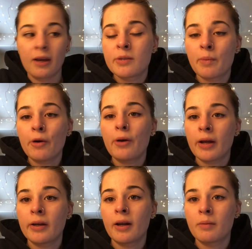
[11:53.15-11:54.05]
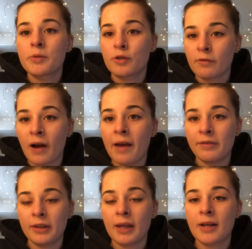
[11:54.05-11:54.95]
His boat ended up
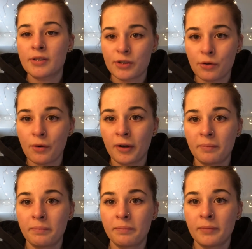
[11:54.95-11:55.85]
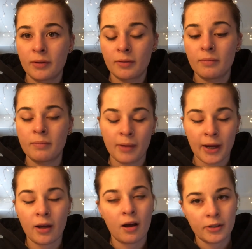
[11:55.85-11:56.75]
surviving that storm
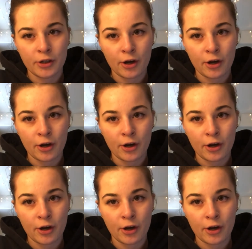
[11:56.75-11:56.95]
by God's